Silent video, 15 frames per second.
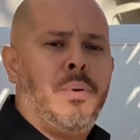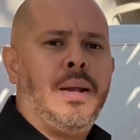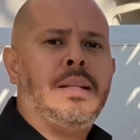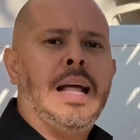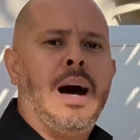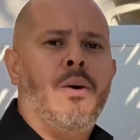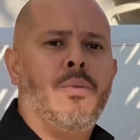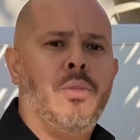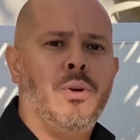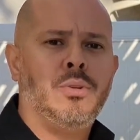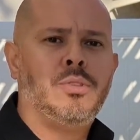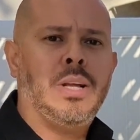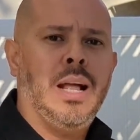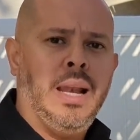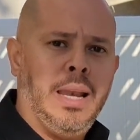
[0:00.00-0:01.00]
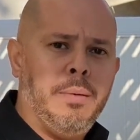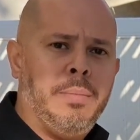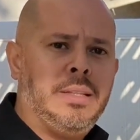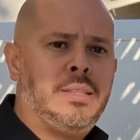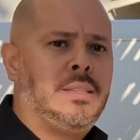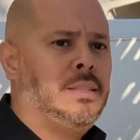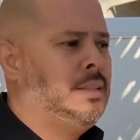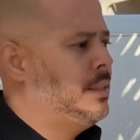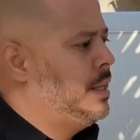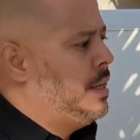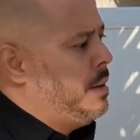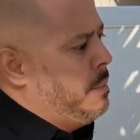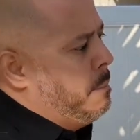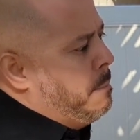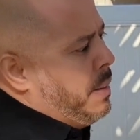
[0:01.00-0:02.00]
bring down those limits,
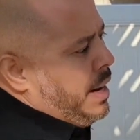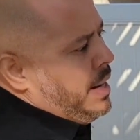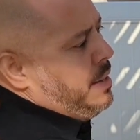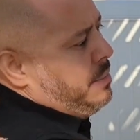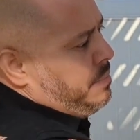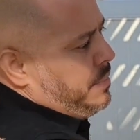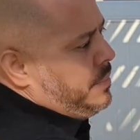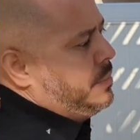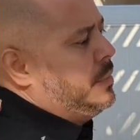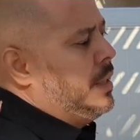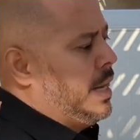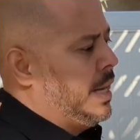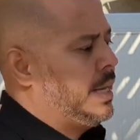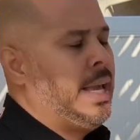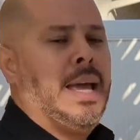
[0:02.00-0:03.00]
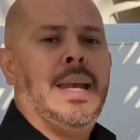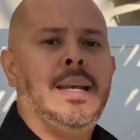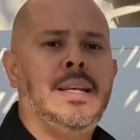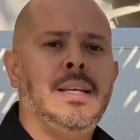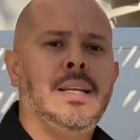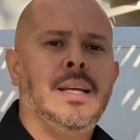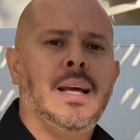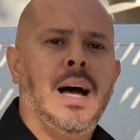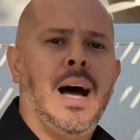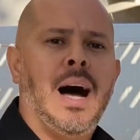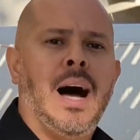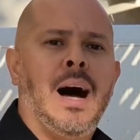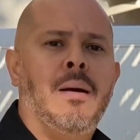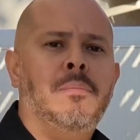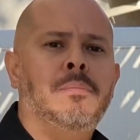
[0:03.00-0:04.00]
but again,
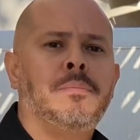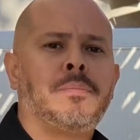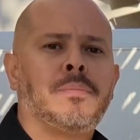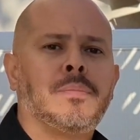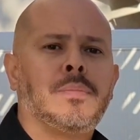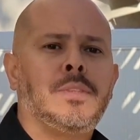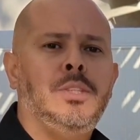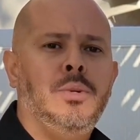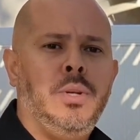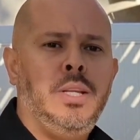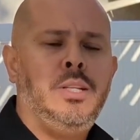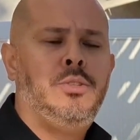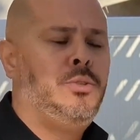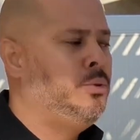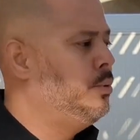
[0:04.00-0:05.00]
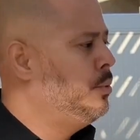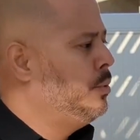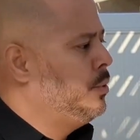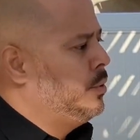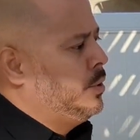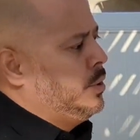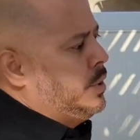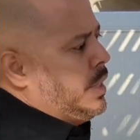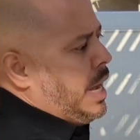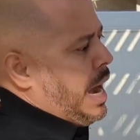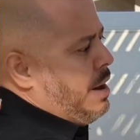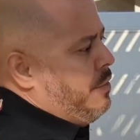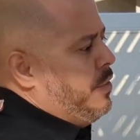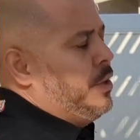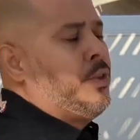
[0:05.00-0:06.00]
you need to
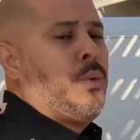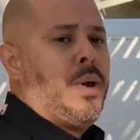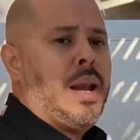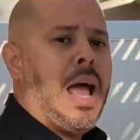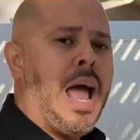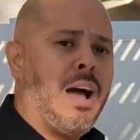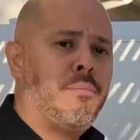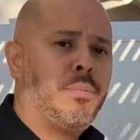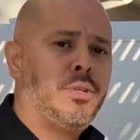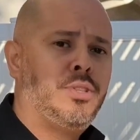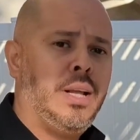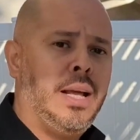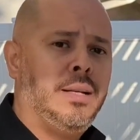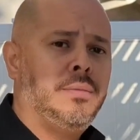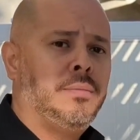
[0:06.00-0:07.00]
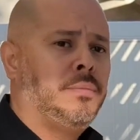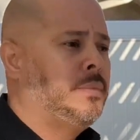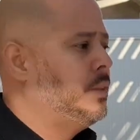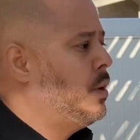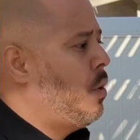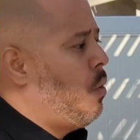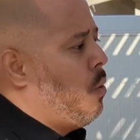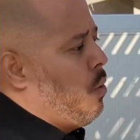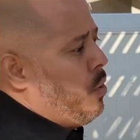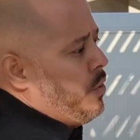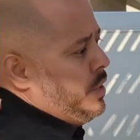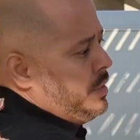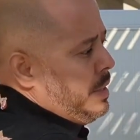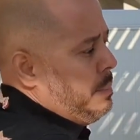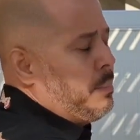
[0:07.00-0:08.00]
have the 3.5%
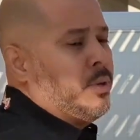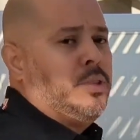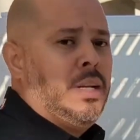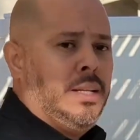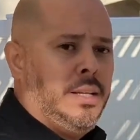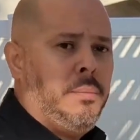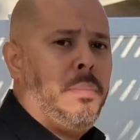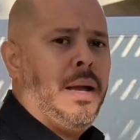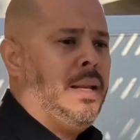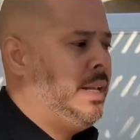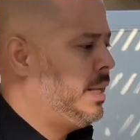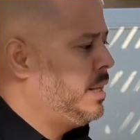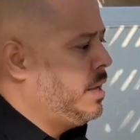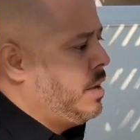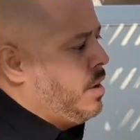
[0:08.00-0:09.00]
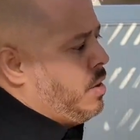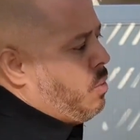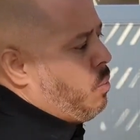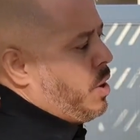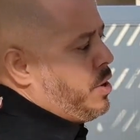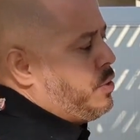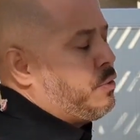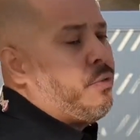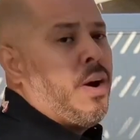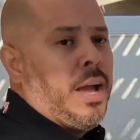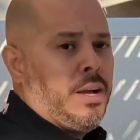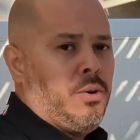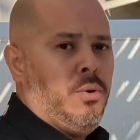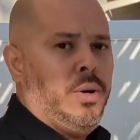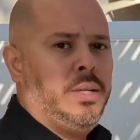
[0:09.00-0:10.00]
or the 10%, depending what your
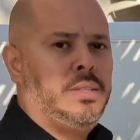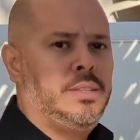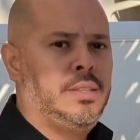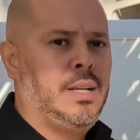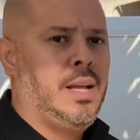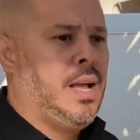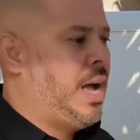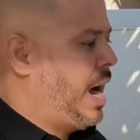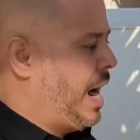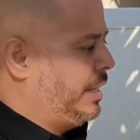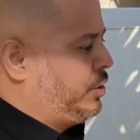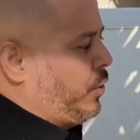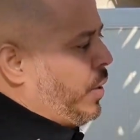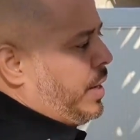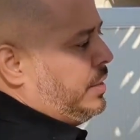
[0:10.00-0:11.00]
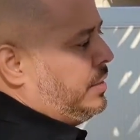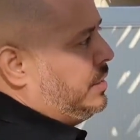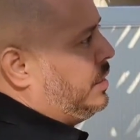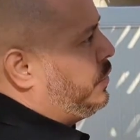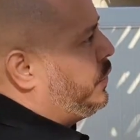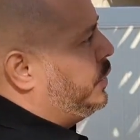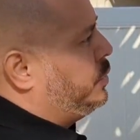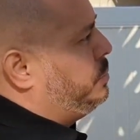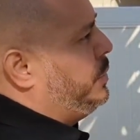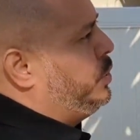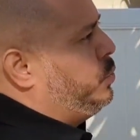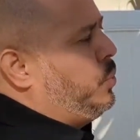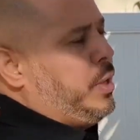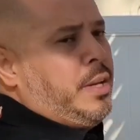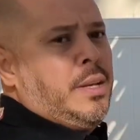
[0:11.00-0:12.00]
FICO is. So that is the difference
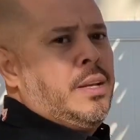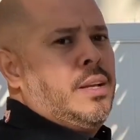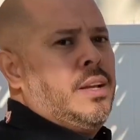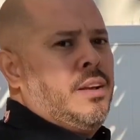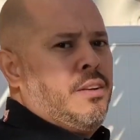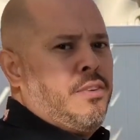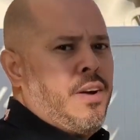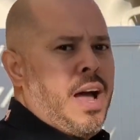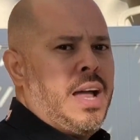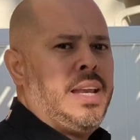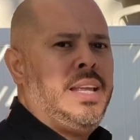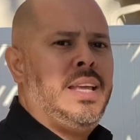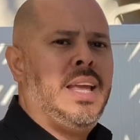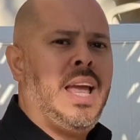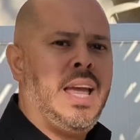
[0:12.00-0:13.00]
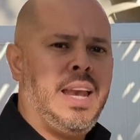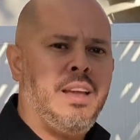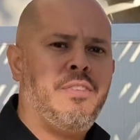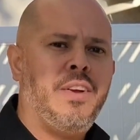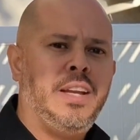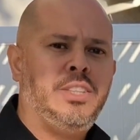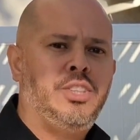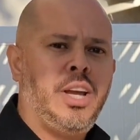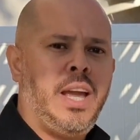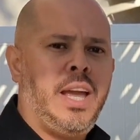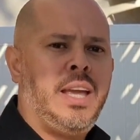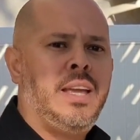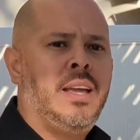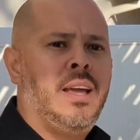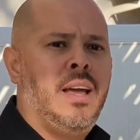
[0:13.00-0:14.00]
between Fannie and
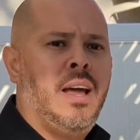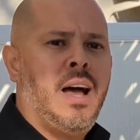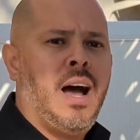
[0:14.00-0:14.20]
FHA